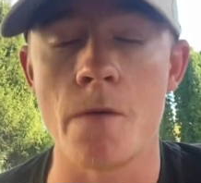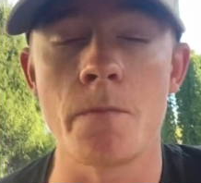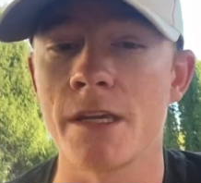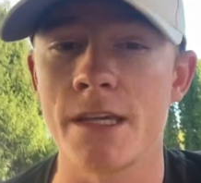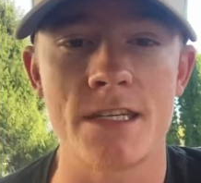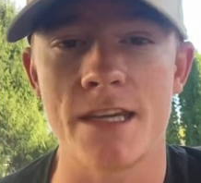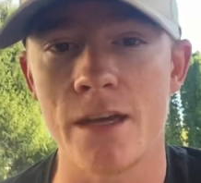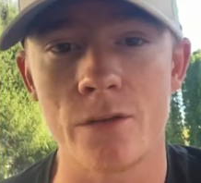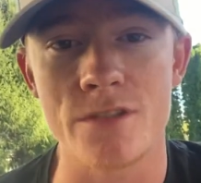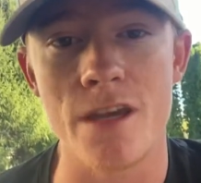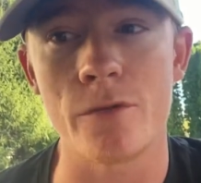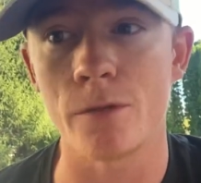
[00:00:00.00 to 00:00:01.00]
biggest
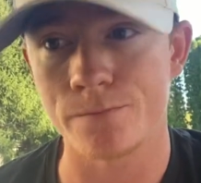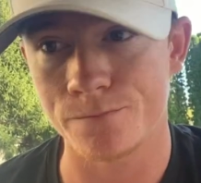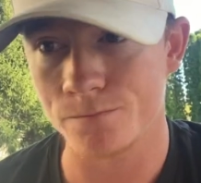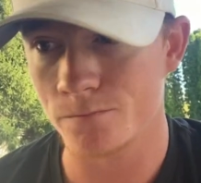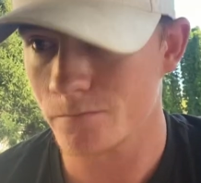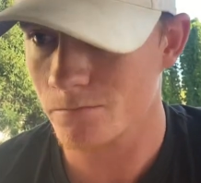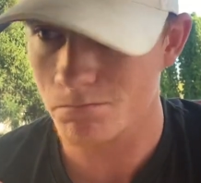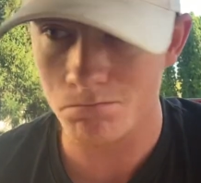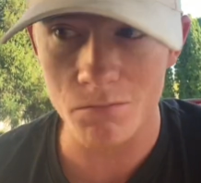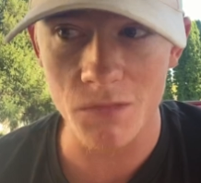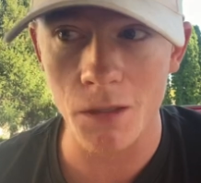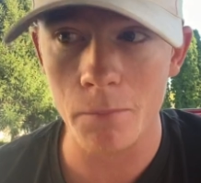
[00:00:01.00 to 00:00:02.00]
scandals ever.
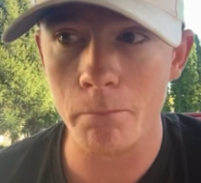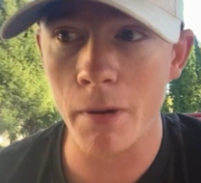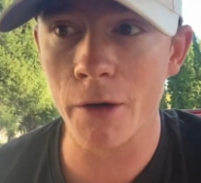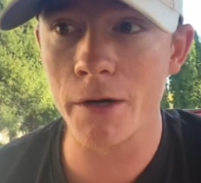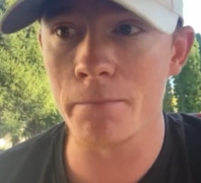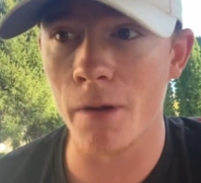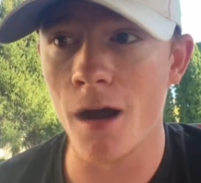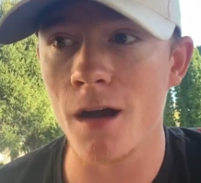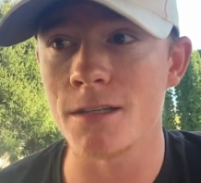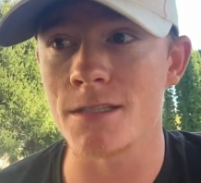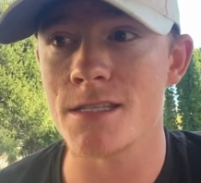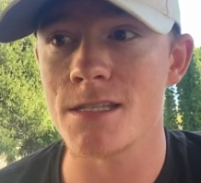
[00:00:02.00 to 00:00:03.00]
Barry
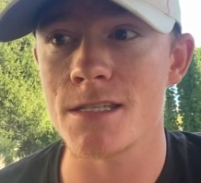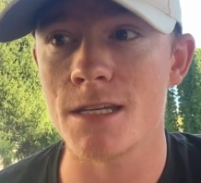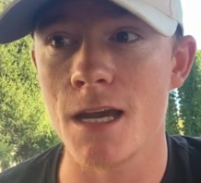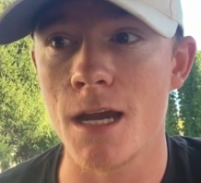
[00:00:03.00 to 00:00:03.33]
Bonds